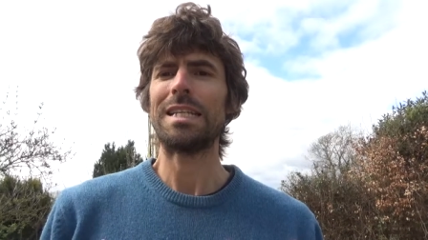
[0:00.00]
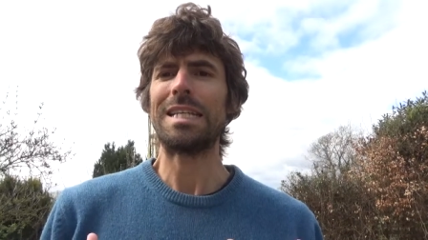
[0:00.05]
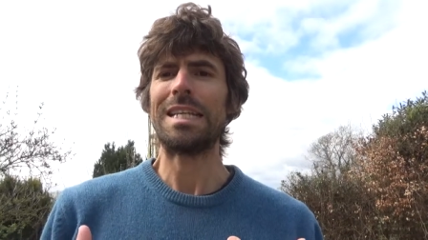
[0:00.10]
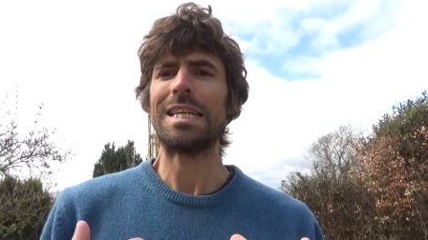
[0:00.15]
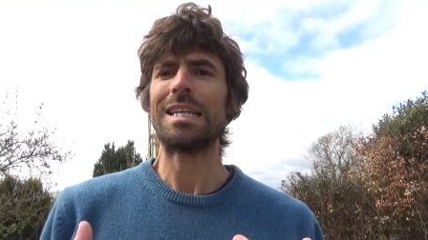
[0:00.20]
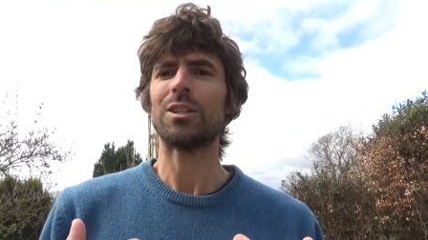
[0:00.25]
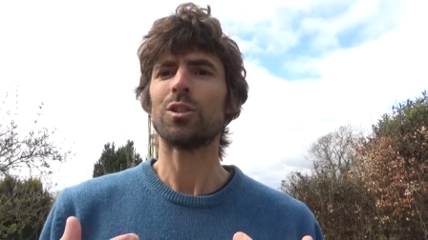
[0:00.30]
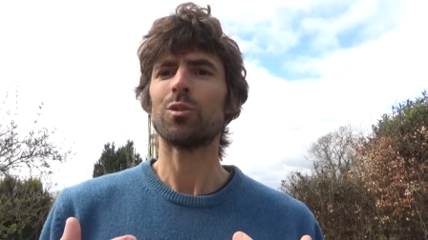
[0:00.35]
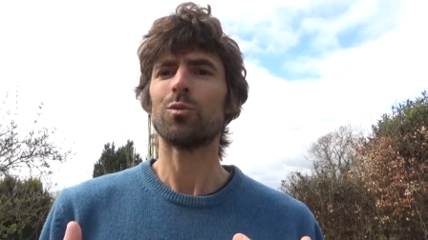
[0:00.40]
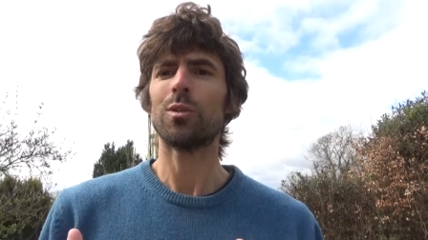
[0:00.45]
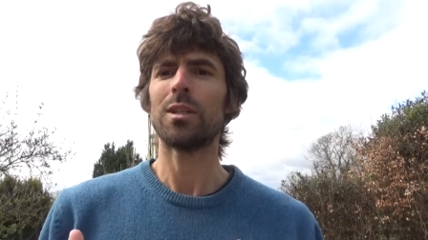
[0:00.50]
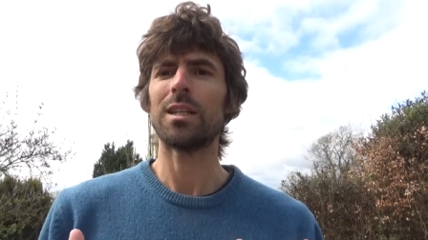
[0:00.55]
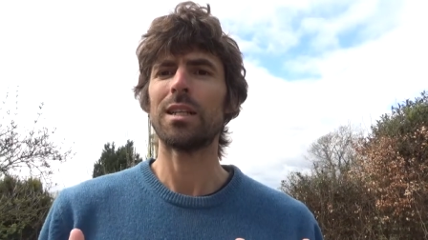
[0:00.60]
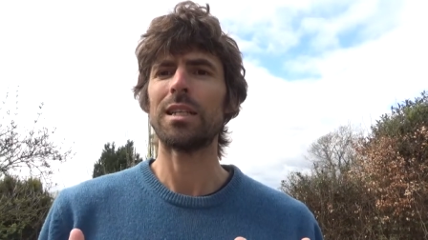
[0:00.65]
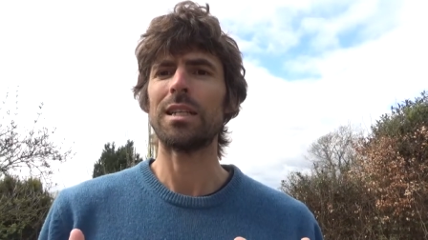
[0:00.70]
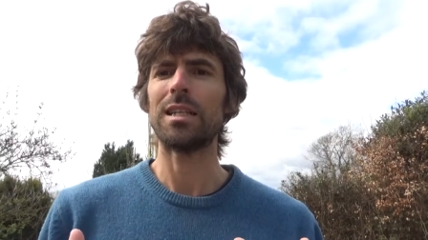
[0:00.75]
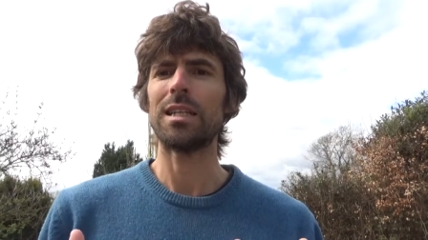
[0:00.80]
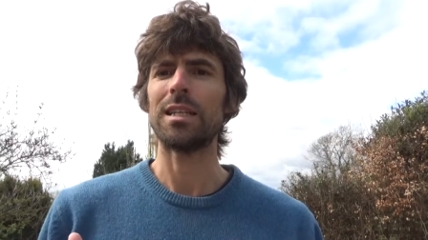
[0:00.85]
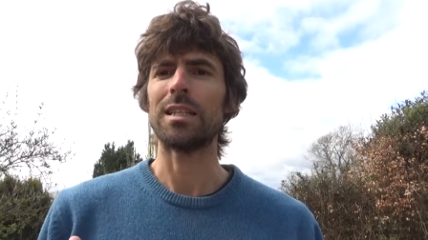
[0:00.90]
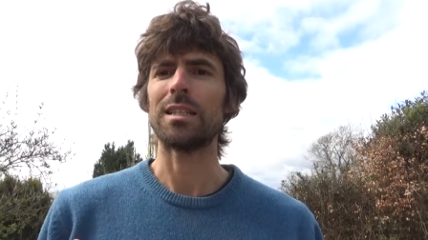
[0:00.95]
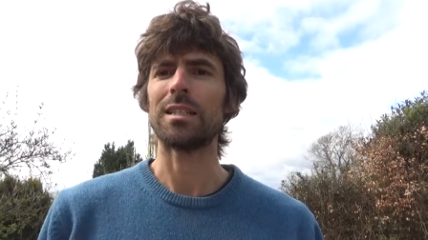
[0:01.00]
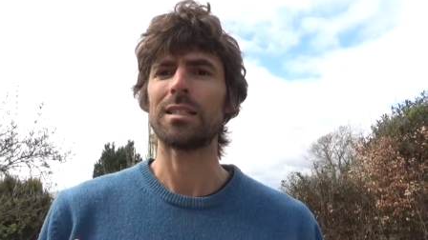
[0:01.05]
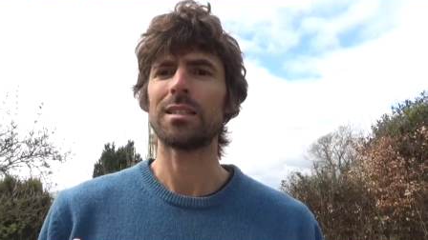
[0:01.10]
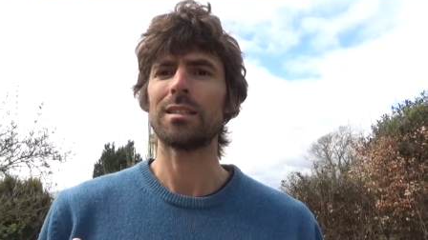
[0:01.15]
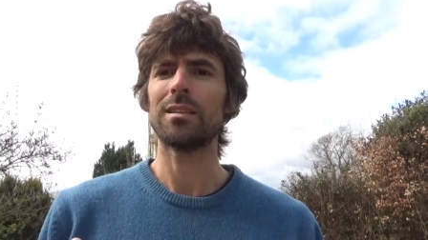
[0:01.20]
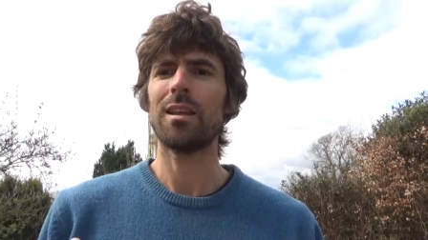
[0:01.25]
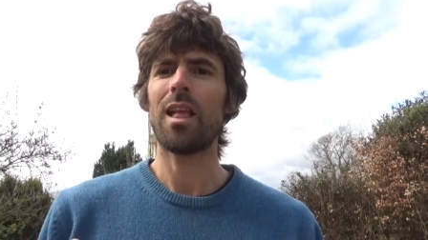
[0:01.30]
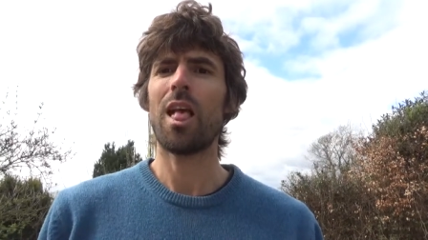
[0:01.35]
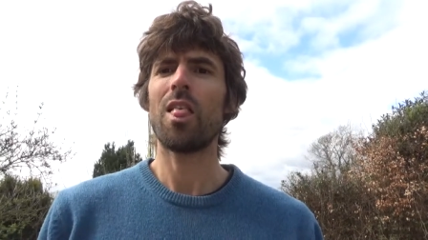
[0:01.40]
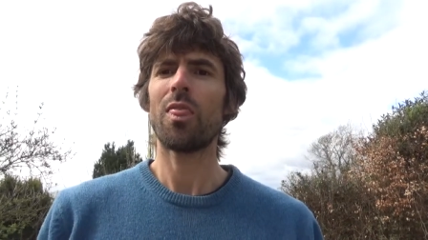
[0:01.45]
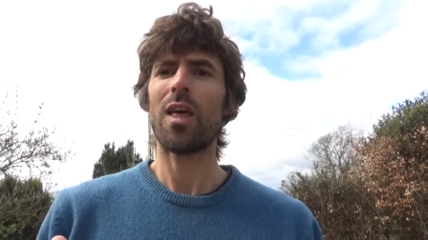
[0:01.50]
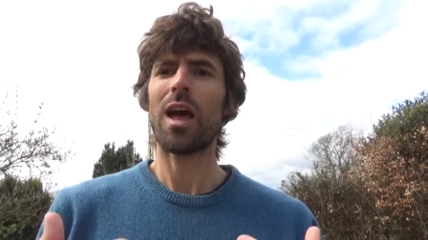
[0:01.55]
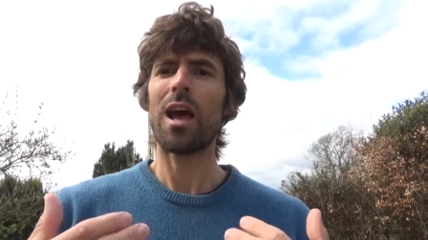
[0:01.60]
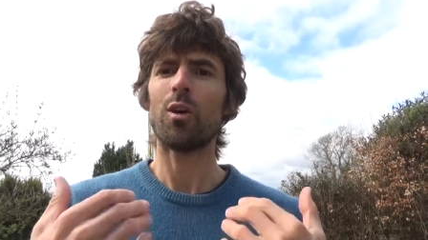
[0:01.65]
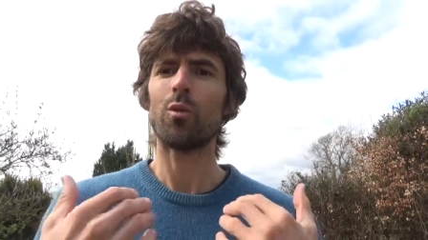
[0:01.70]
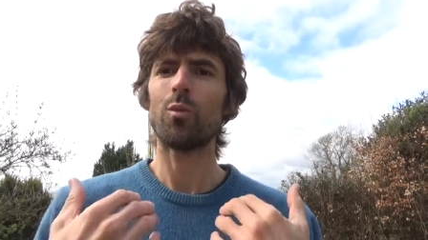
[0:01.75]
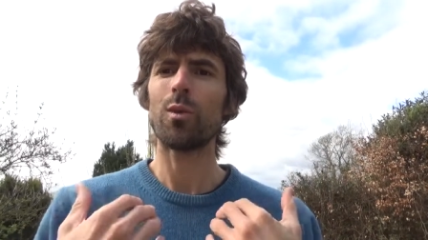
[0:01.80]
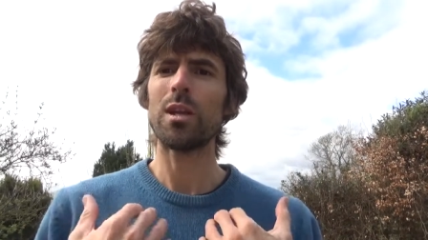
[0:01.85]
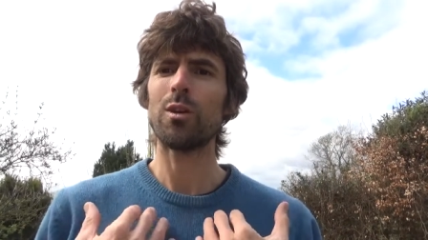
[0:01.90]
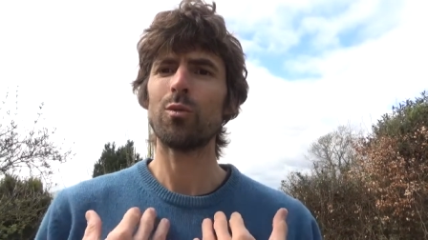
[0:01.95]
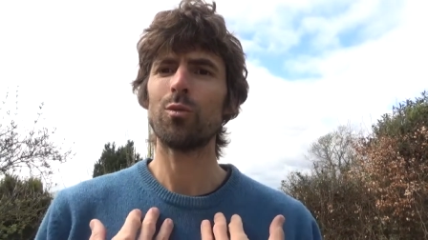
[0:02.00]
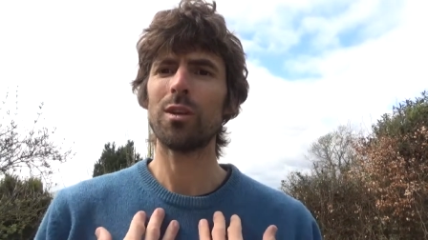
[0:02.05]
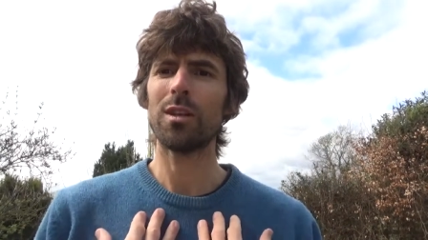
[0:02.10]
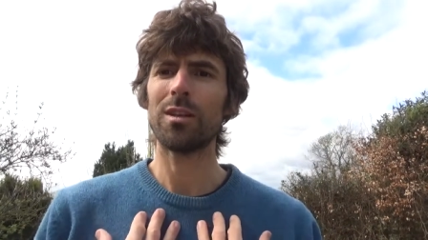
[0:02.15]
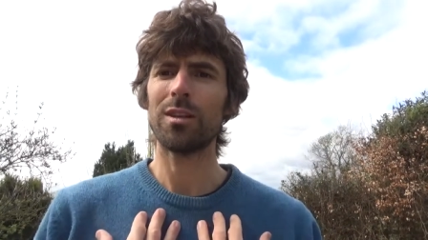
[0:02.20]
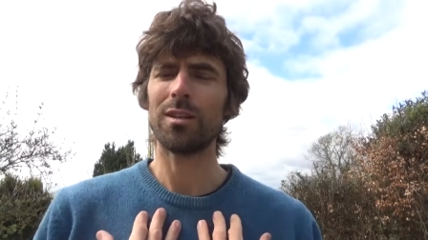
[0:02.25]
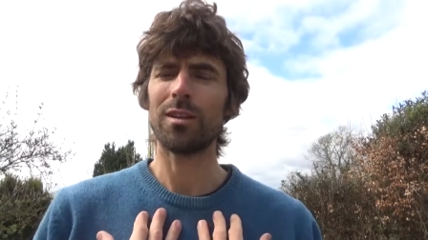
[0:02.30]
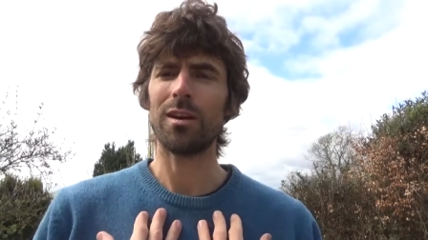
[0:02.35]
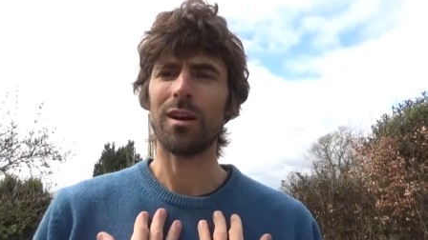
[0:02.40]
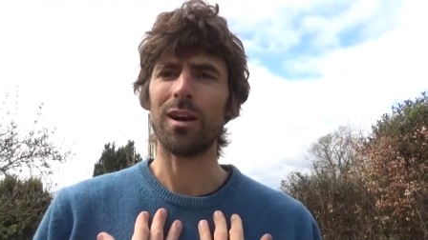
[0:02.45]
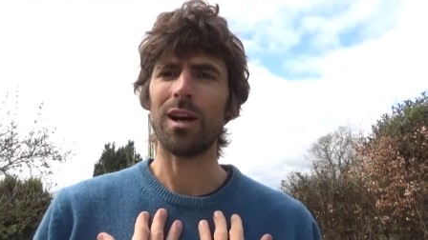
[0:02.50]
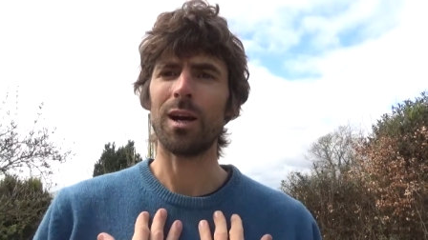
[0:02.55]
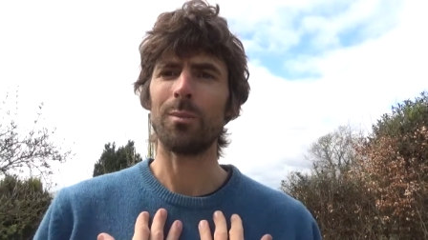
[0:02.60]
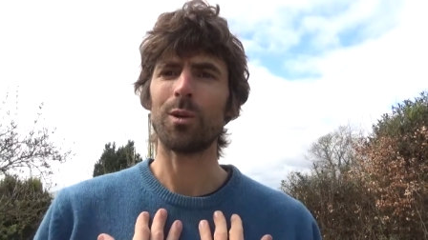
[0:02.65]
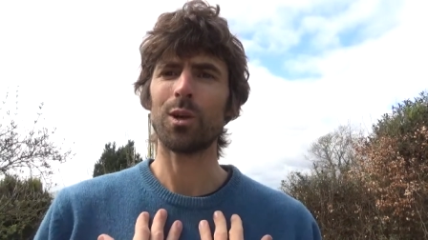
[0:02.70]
it really is, that we really are,